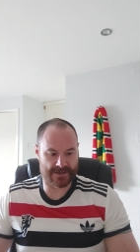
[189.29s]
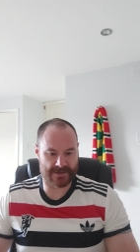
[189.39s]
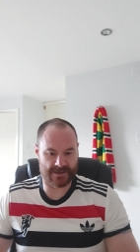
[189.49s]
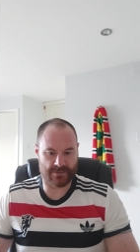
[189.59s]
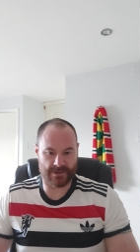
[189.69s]
is
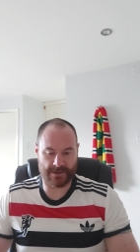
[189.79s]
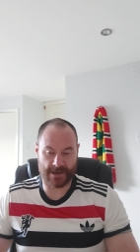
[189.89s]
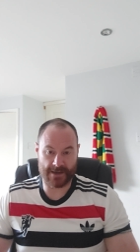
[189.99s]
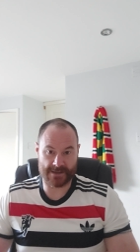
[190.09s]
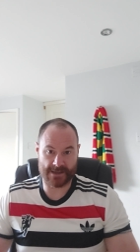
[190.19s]
going to be
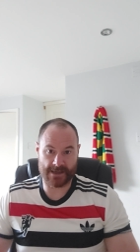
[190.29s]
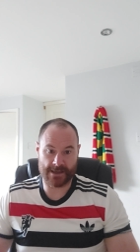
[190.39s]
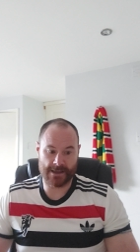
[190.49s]
Ugarte,